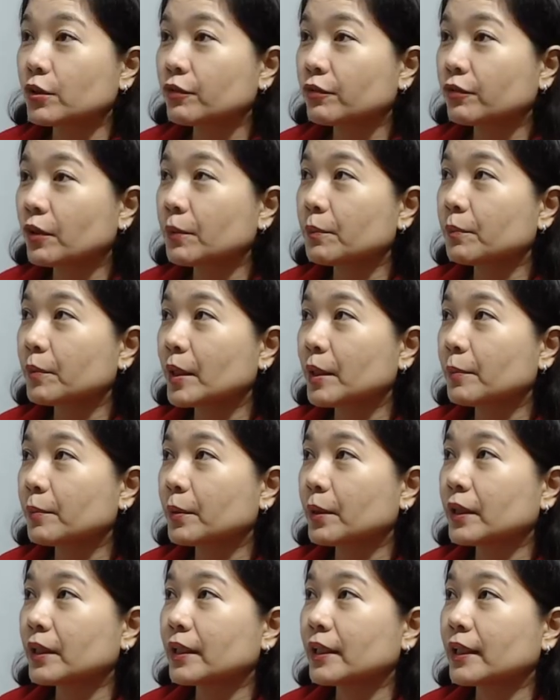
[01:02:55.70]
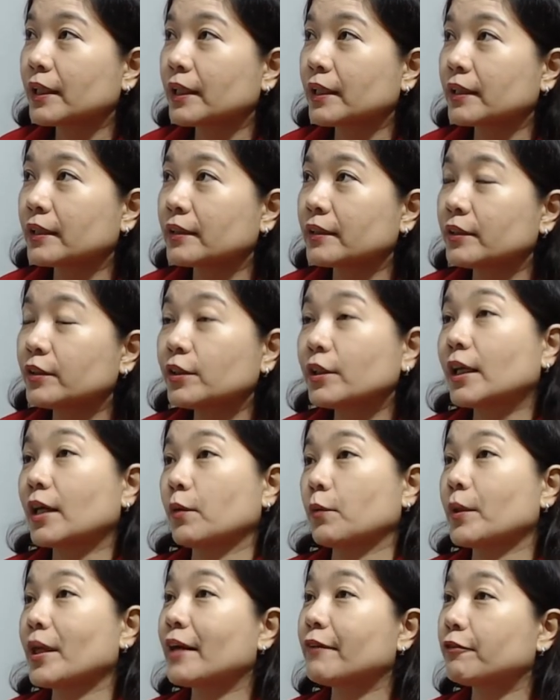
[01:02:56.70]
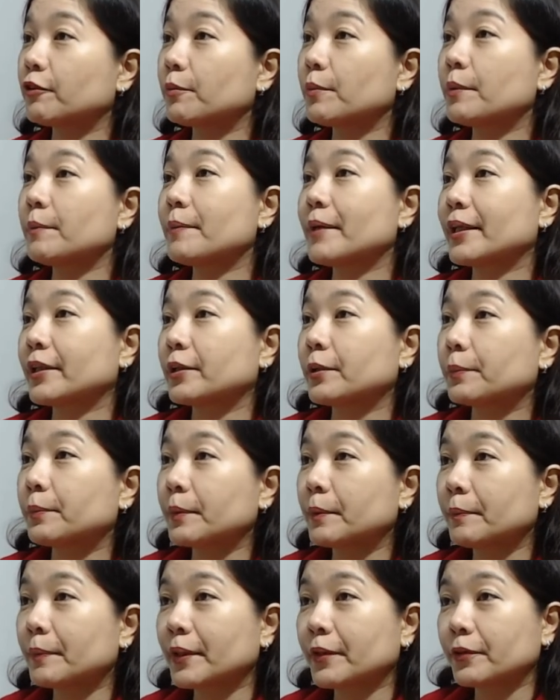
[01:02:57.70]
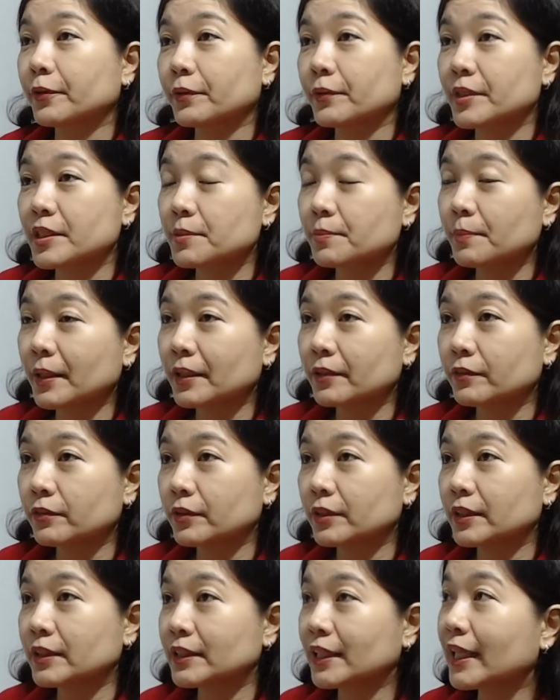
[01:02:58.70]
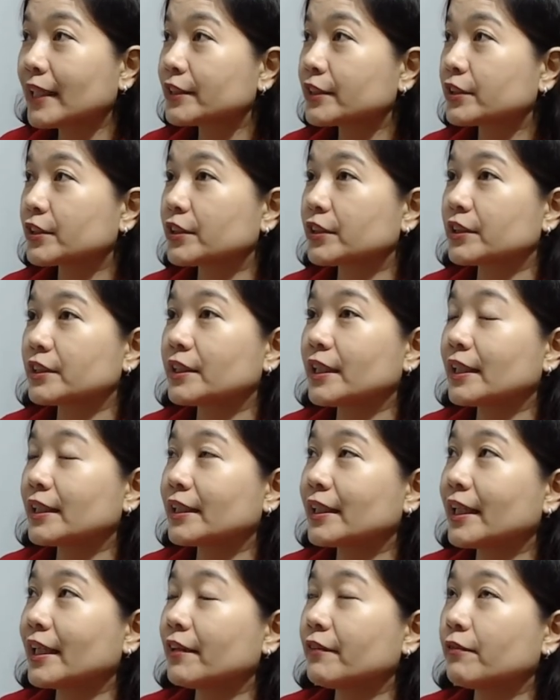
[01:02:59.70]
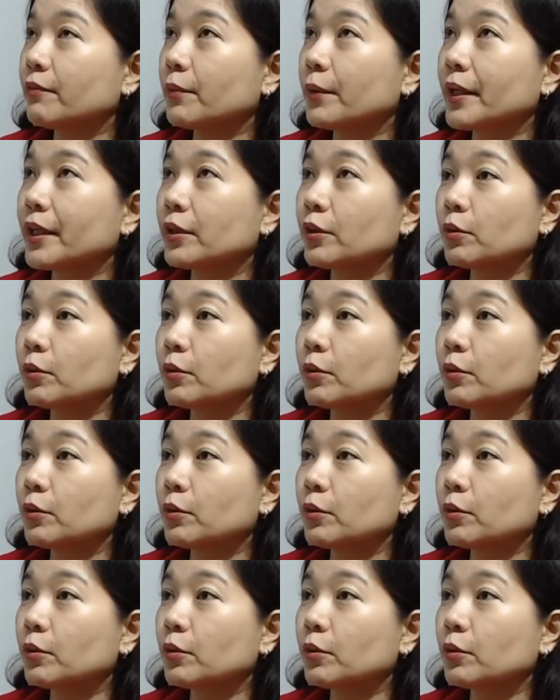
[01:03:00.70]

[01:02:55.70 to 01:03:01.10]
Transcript: from people na, you know, we have to be better prepared to respond to disasters. That gave way to